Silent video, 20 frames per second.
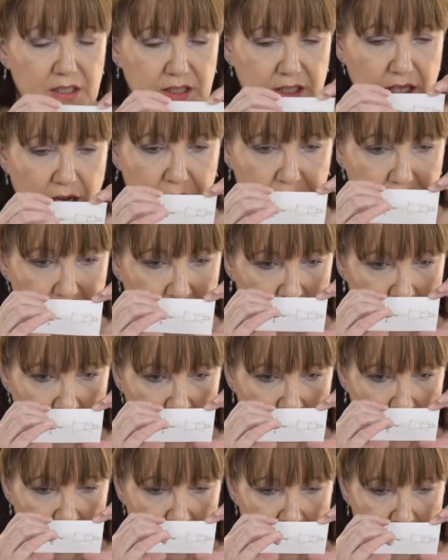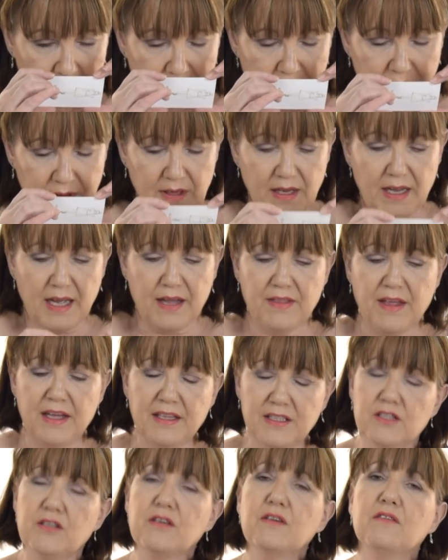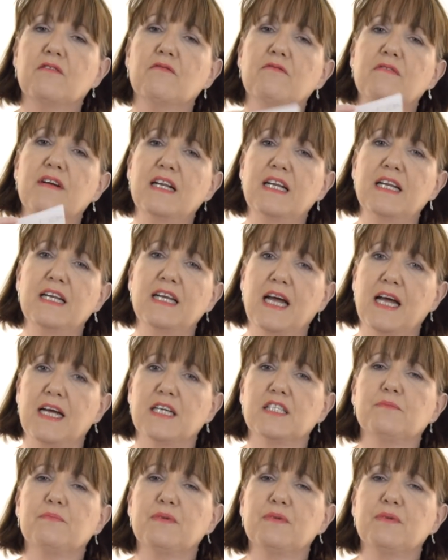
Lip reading: So yeah, that's really nice,